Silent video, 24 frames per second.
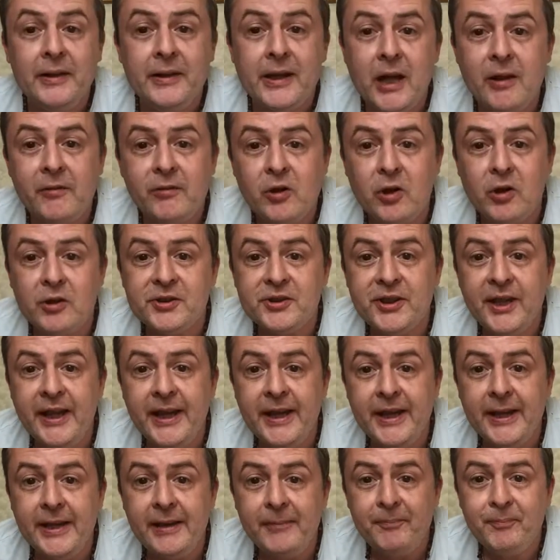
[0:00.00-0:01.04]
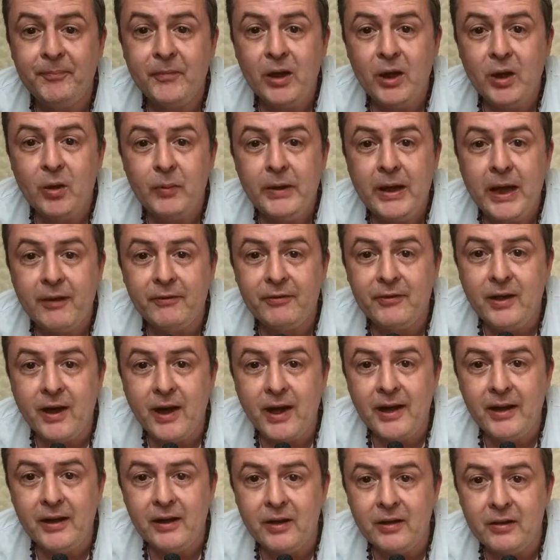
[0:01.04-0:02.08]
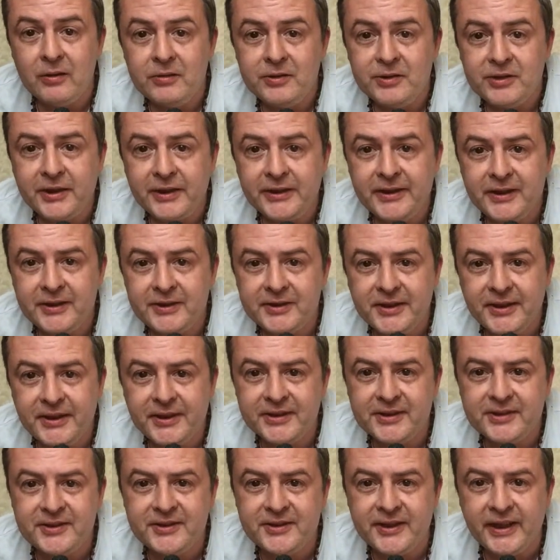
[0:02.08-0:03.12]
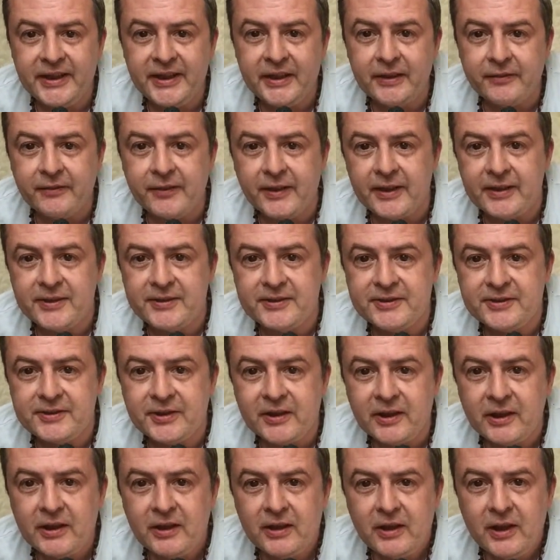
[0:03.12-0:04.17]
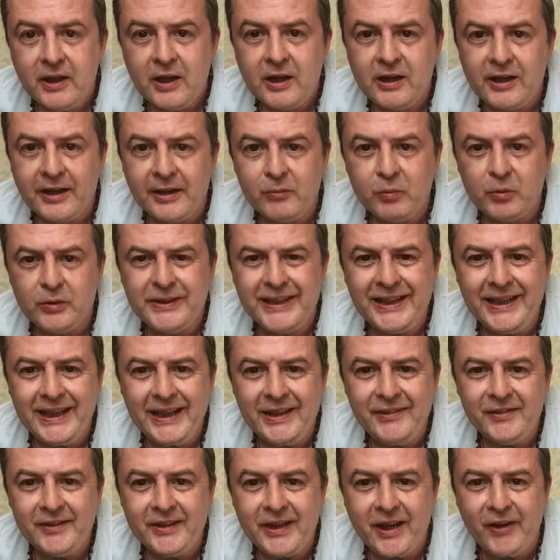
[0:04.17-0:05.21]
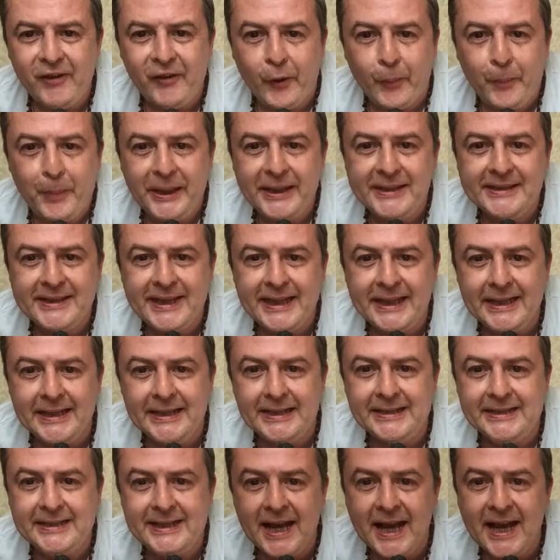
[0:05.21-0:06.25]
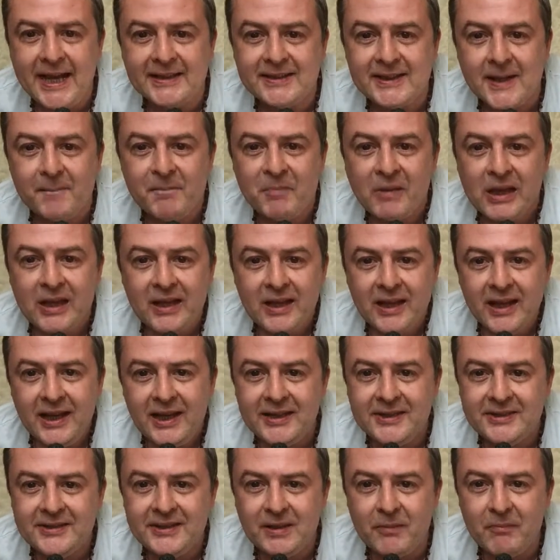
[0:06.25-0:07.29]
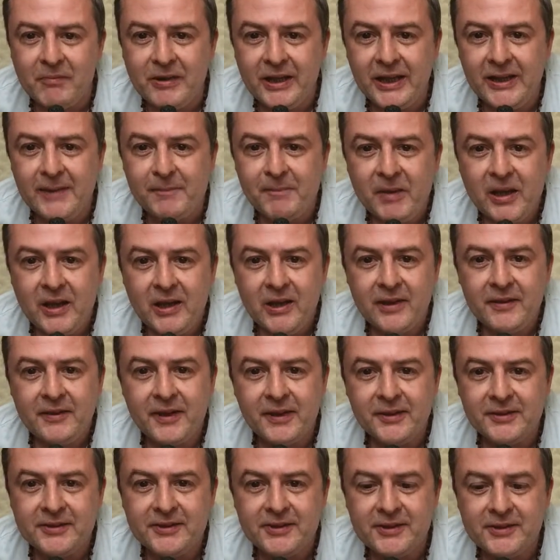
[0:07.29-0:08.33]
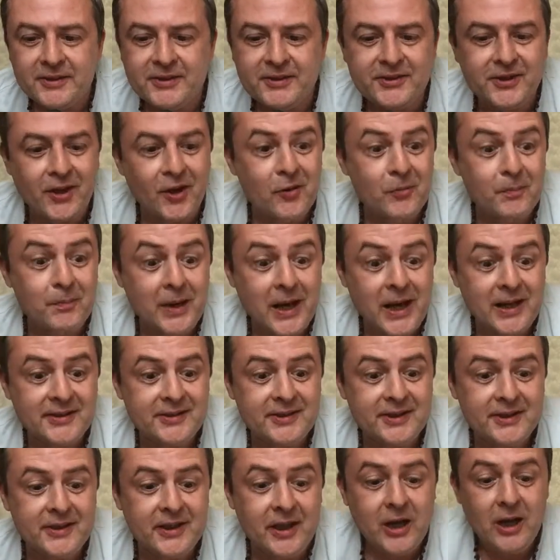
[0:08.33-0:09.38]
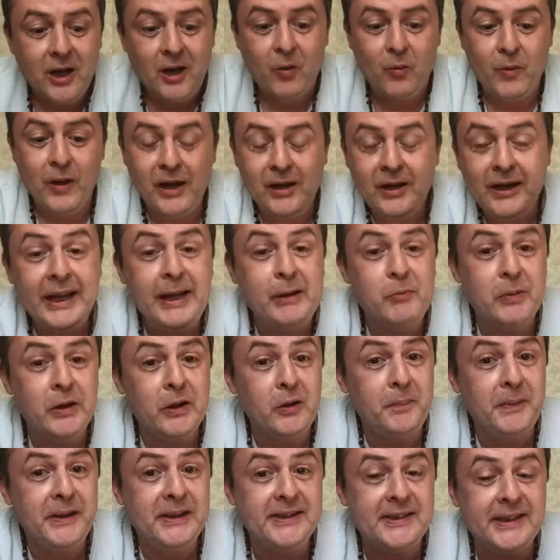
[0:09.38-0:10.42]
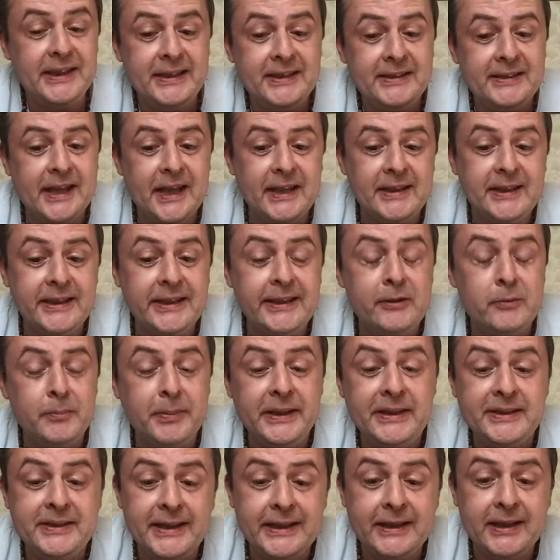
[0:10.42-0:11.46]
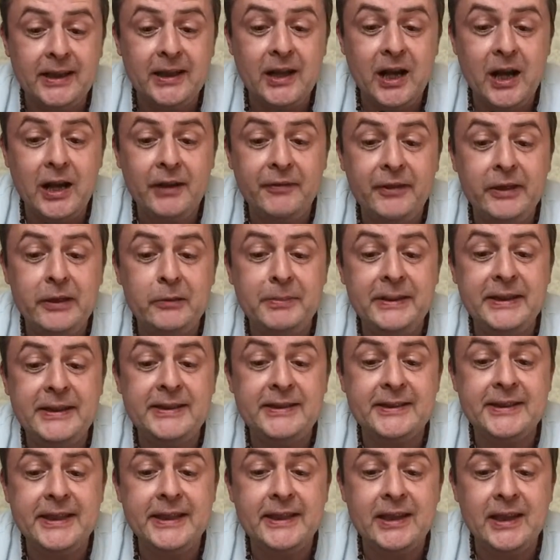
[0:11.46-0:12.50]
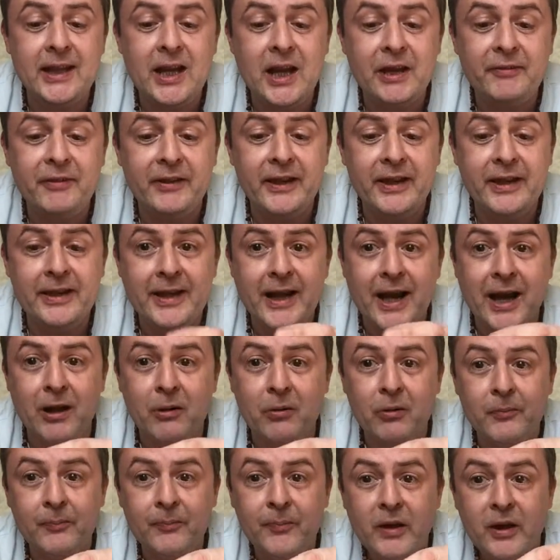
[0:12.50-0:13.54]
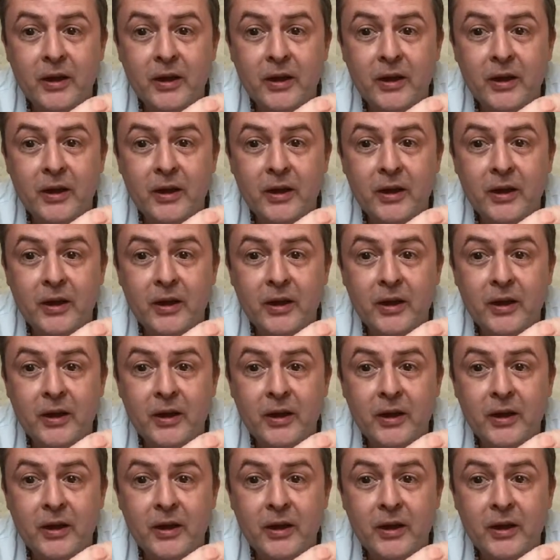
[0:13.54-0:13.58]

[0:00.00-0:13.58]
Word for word: Now, of course, here we have Kylo's, and you see the state of this. Like, would he even ever be seen dead in something that's so battered? Well, he will be seen dead, and he'll be seen alive, and he'll be seen alive in it now.